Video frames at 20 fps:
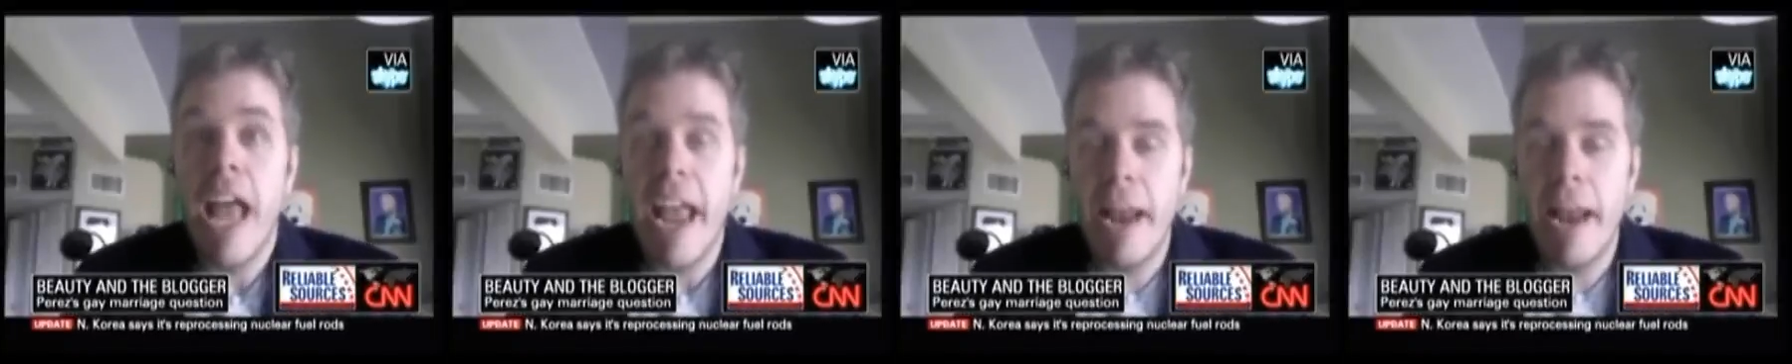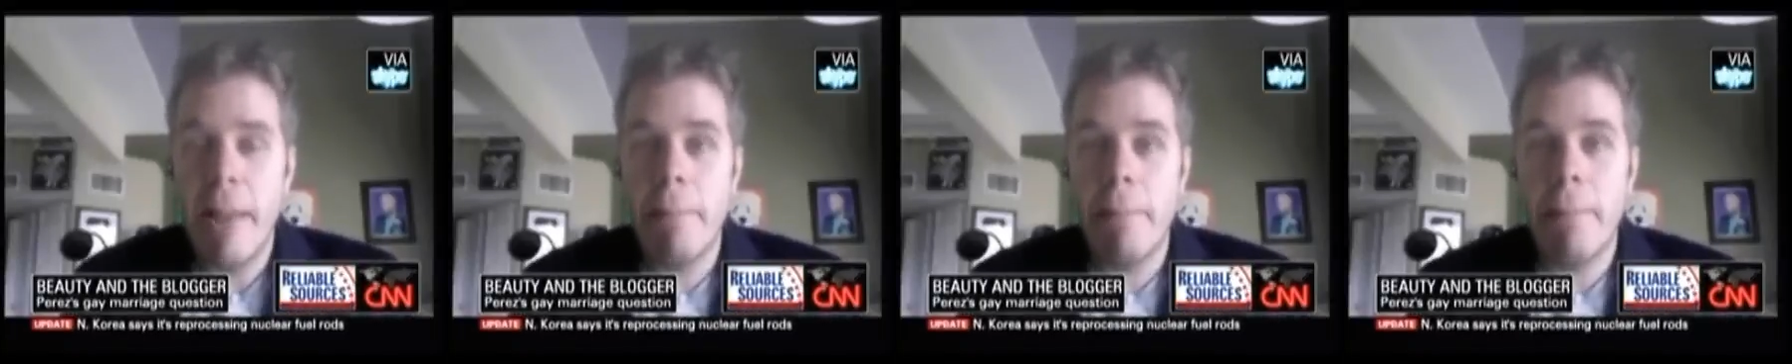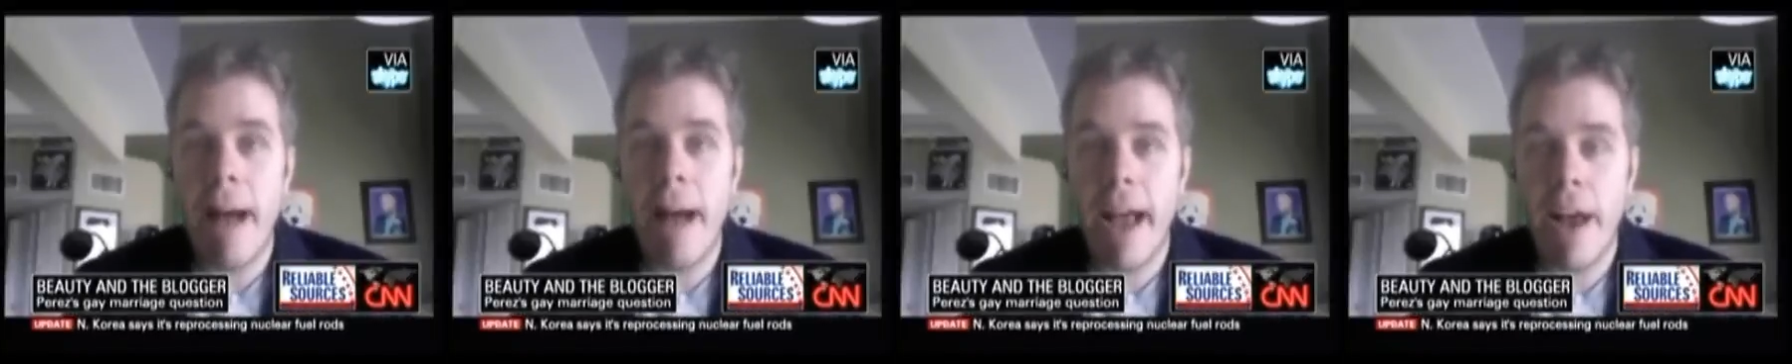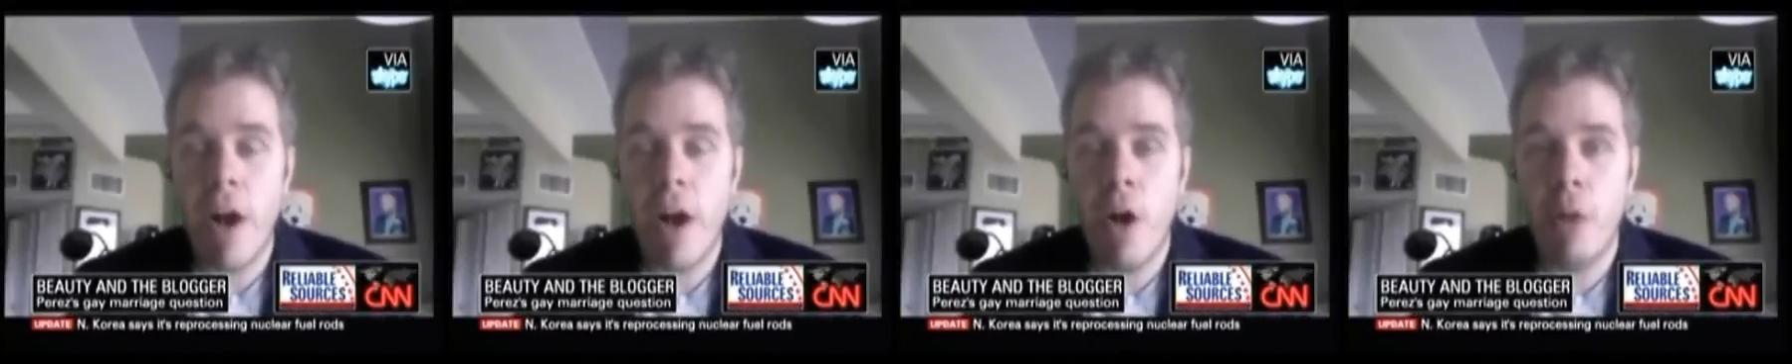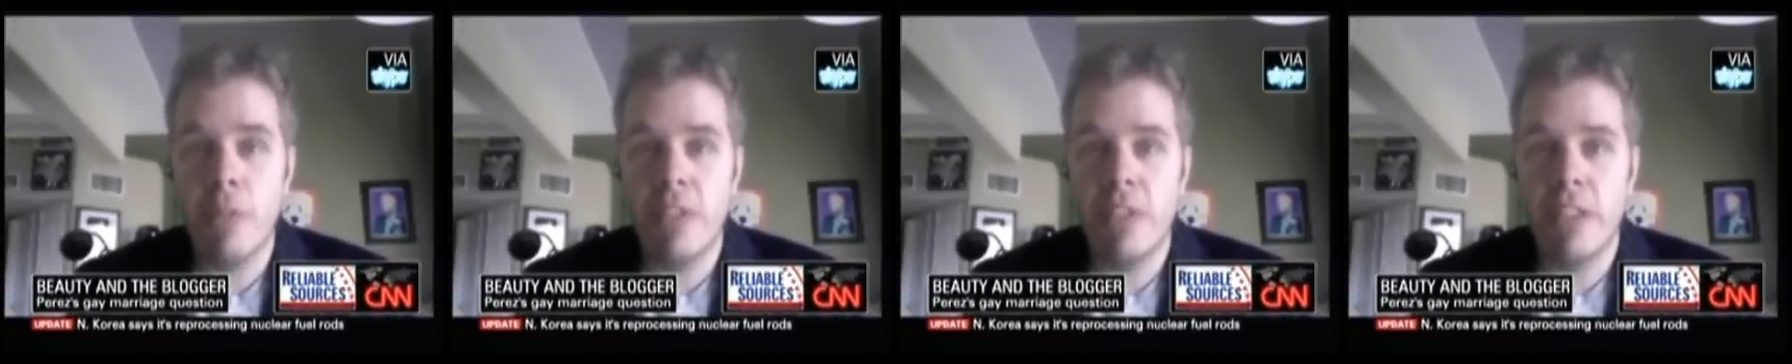In my
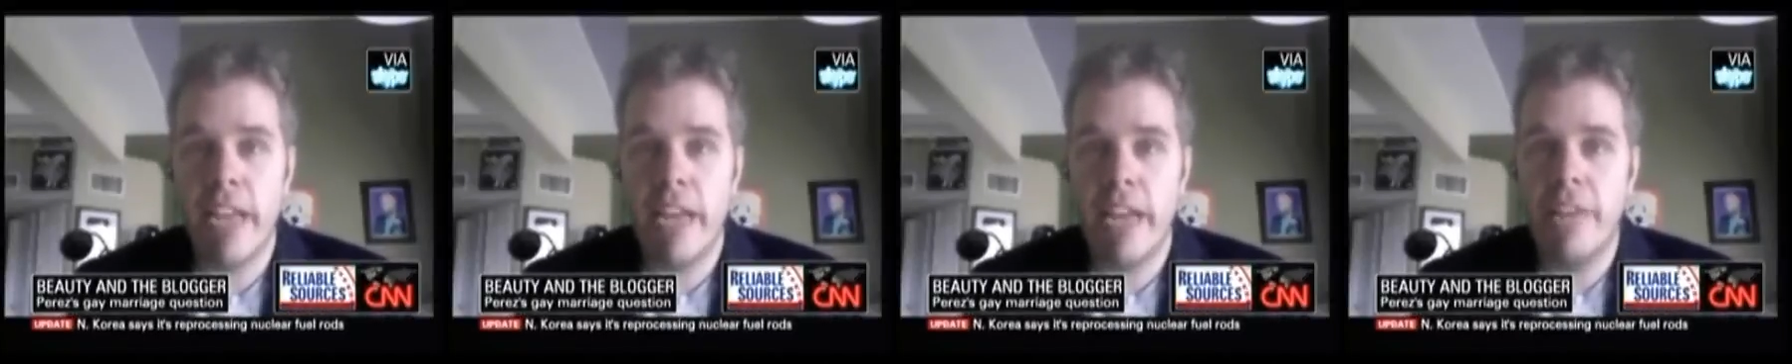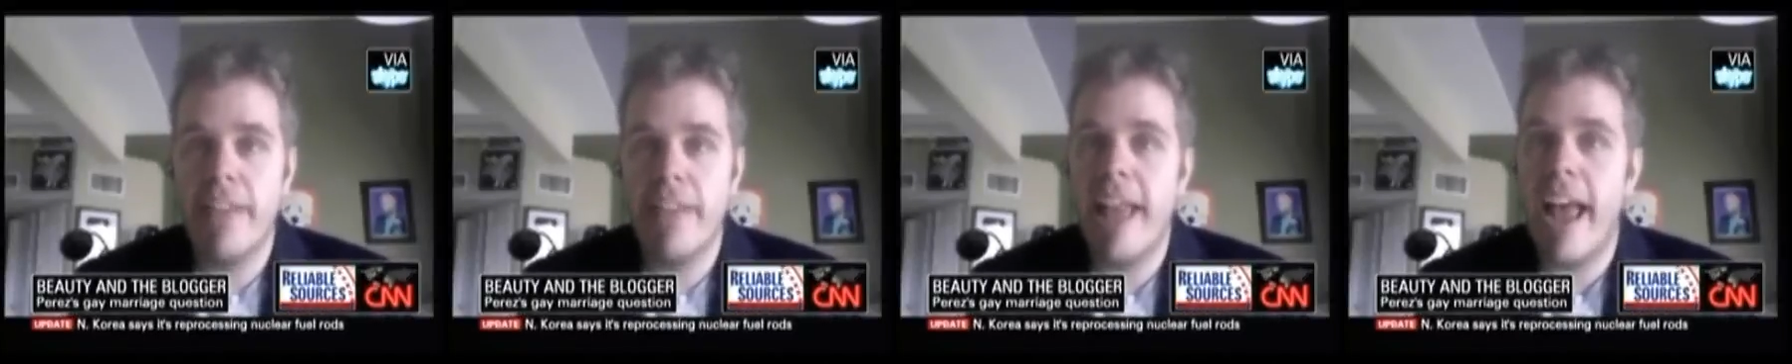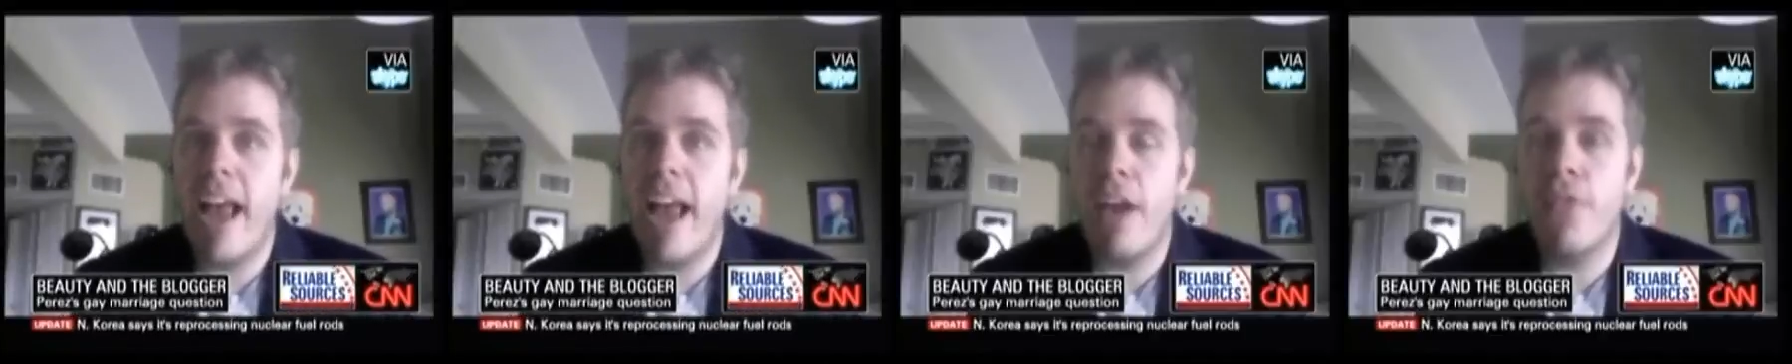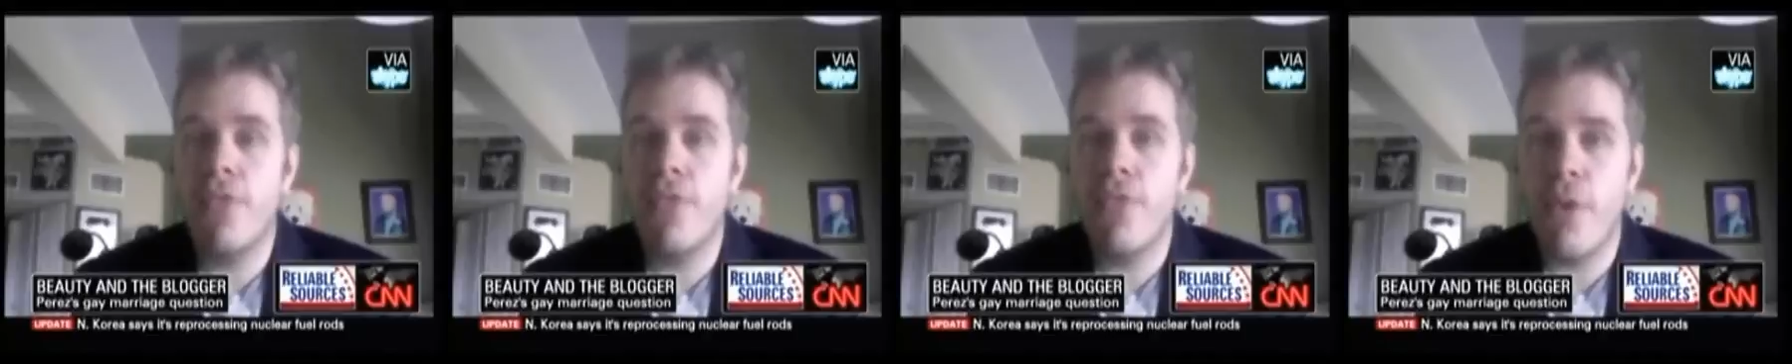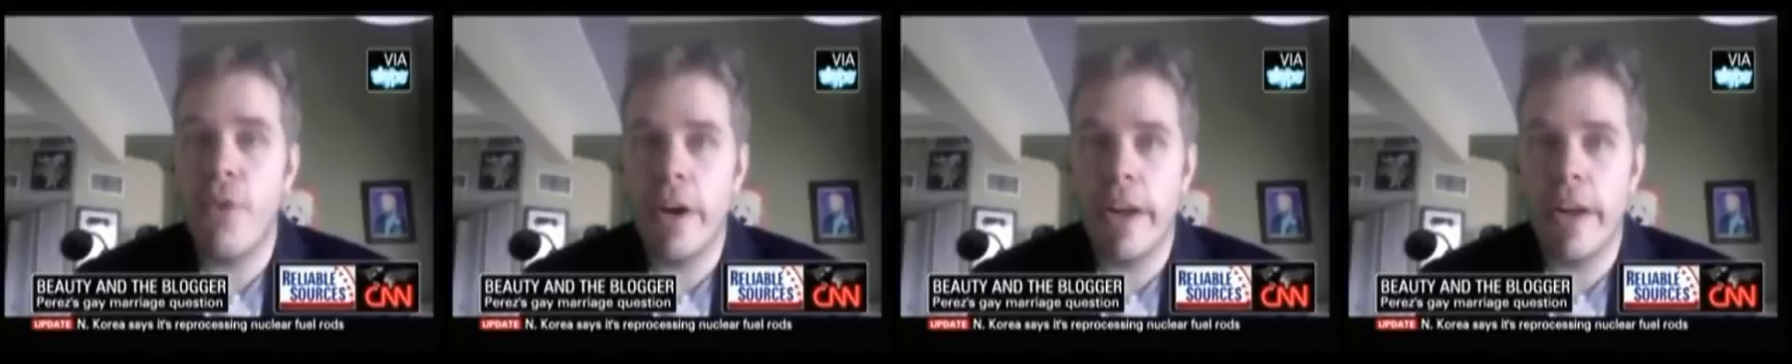home state of
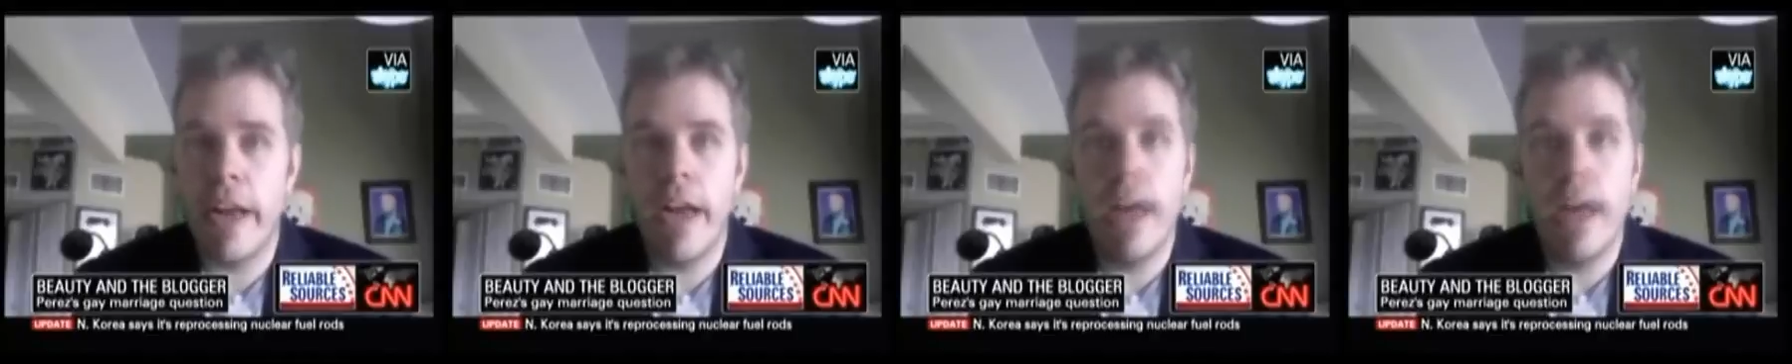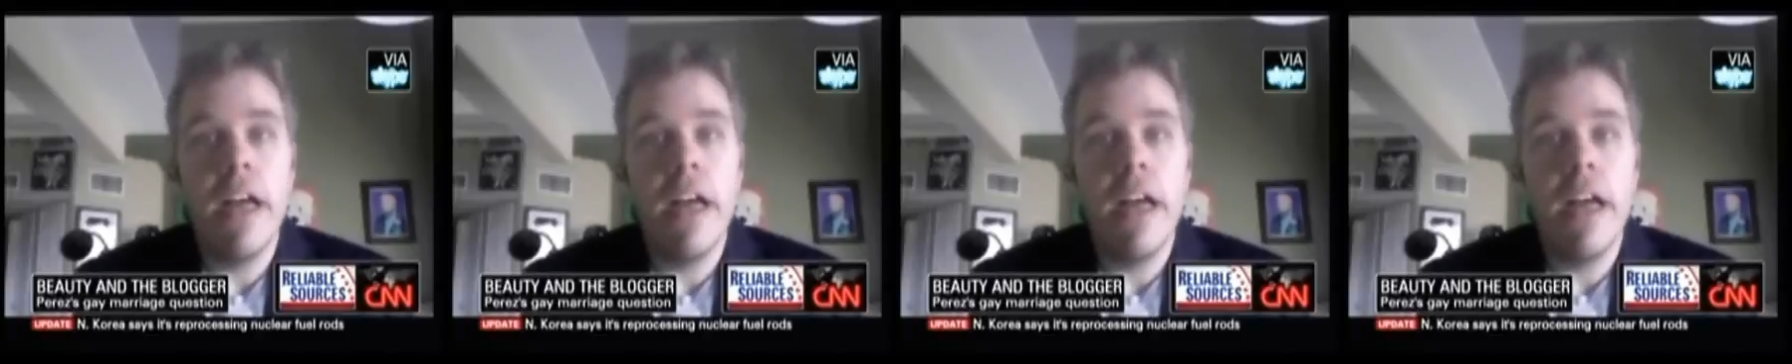California,